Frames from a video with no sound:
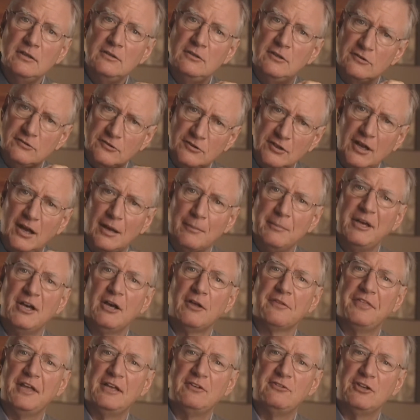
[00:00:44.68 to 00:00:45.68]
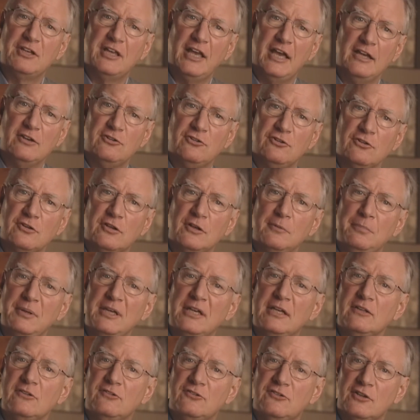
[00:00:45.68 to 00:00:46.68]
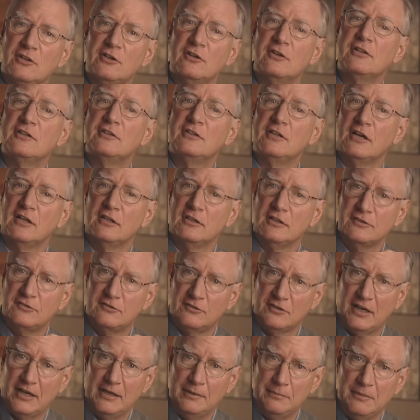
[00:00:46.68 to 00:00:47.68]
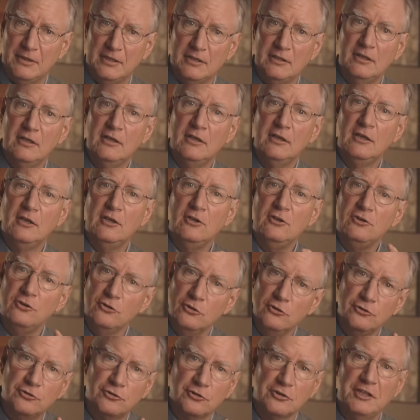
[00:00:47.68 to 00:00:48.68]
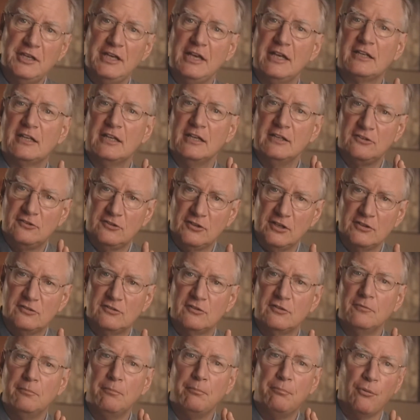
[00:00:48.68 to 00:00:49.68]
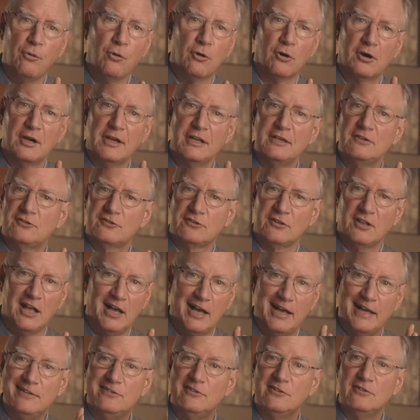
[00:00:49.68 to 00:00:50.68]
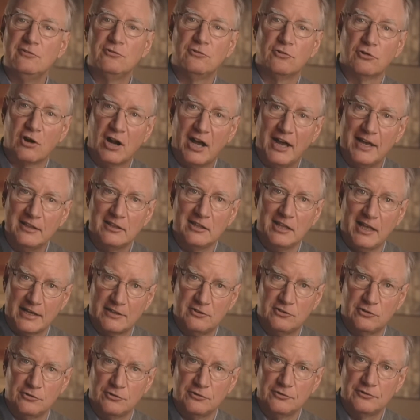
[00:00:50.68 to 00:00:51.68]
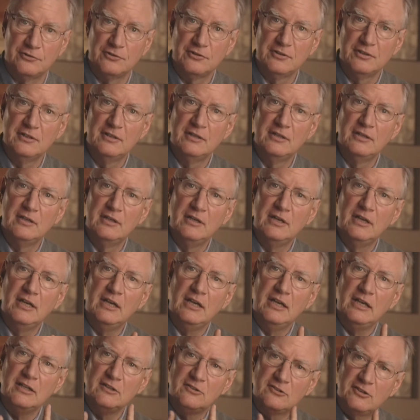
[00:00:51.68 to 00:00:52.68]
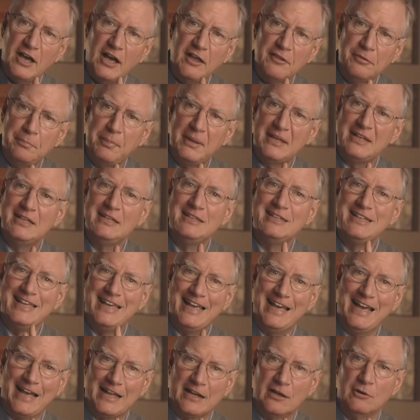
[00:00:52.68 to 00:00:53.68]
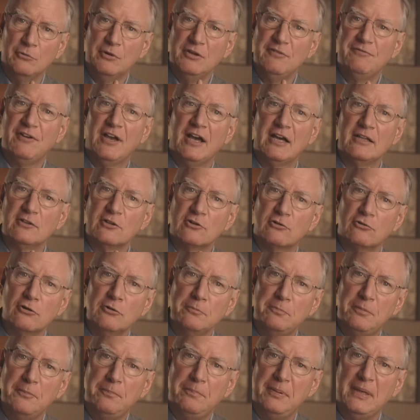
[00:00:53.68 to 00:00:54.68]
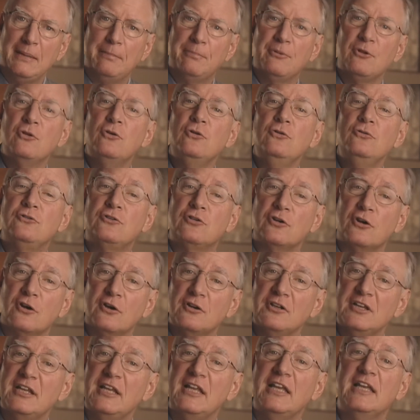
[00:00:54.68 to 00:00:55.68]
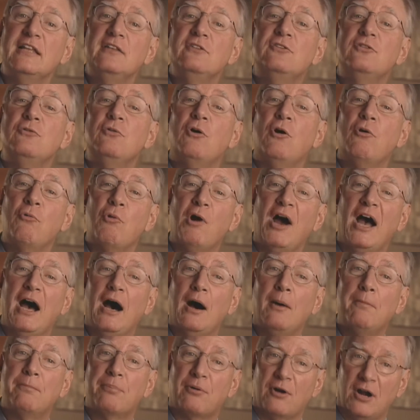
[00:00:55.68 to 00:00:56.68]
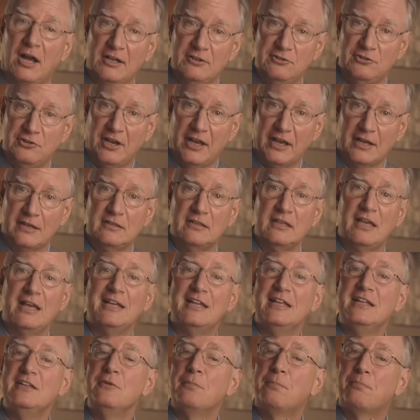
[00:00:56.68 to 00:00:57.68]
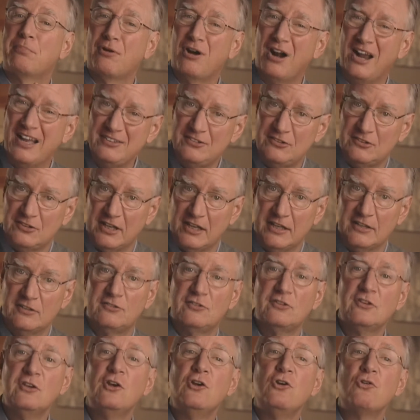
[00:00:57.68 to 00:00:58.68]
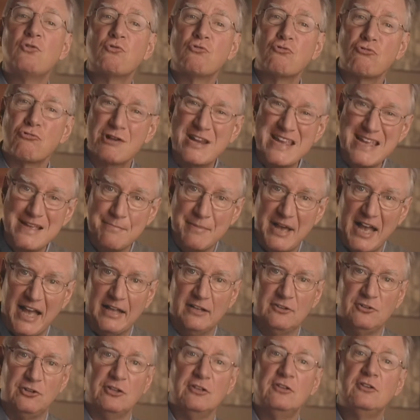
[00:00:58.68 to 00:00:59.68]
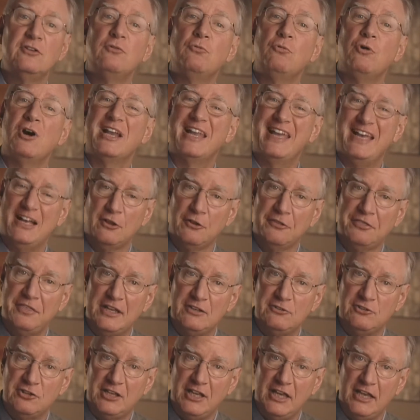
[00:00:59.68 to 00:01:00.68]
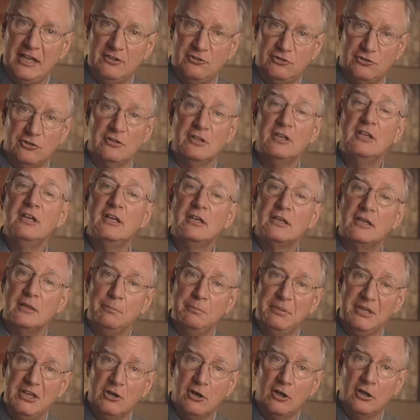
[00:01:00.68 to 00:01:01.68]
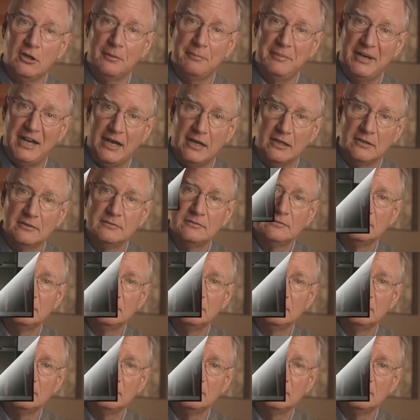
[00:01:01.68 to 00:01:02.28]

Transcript: To some, health education could be considered a dull assignment. Usually, it consists of boring slides and dry lectures. In South Bend, Indiana, we found a group of people who turned it into a wow project and in the process reimagined what health education can be all about.